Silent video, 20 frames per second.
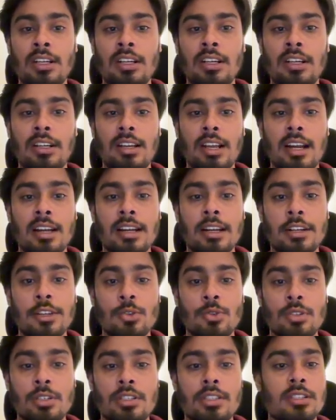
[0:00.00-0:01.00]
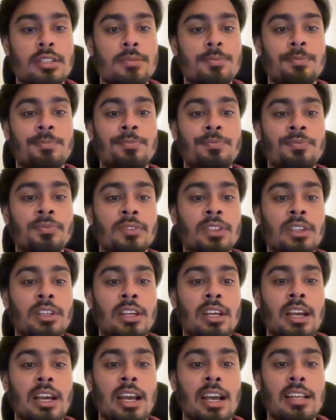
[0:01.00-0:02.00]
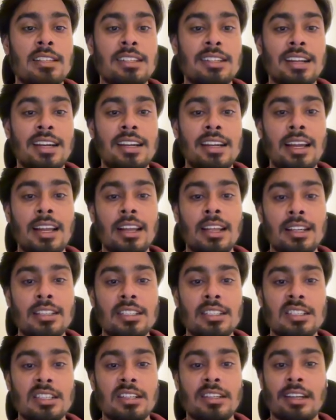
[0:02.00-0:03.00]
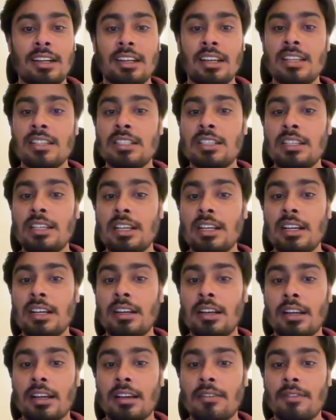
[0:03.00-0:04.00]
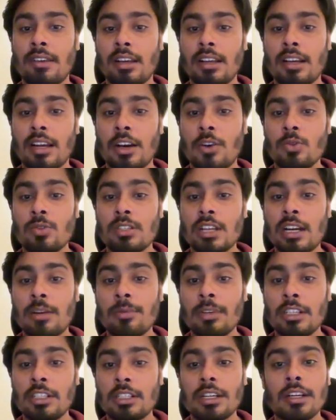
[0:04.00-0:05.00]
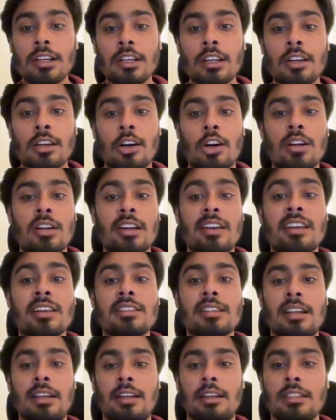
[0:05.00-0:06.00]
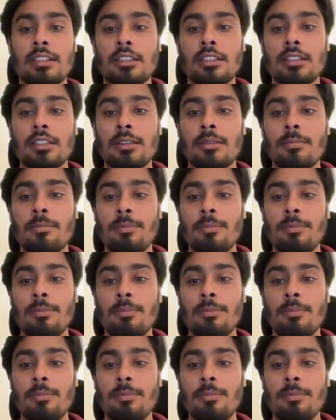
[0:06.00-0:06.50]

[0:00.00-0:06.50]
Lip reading: Target users. As a data analyst, data engineer, data warehouse administrator, or data scientist,